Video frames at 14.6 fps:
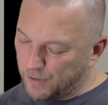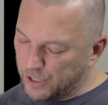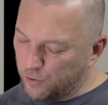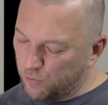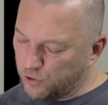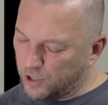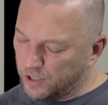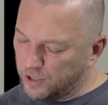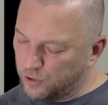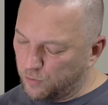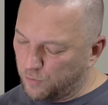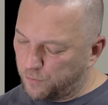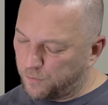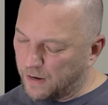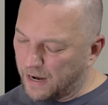usually do
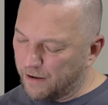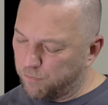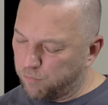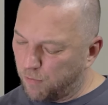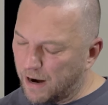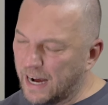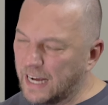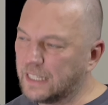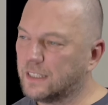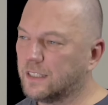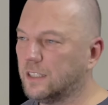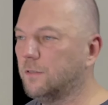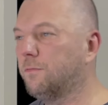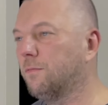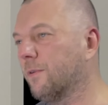5 whys
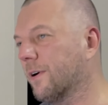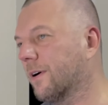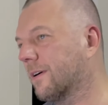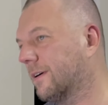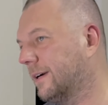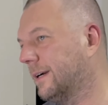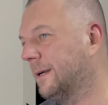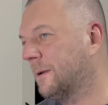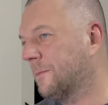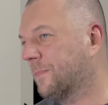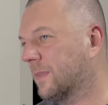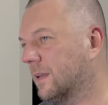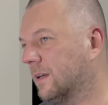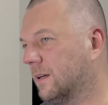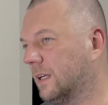if we are
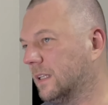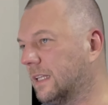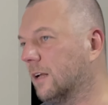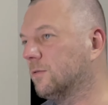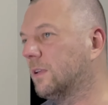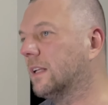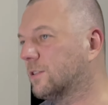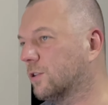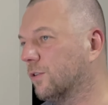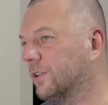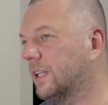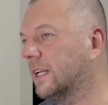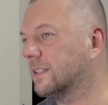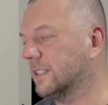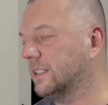
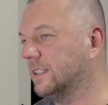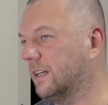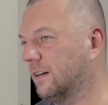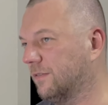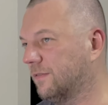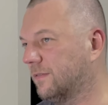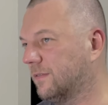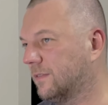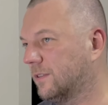that's enough.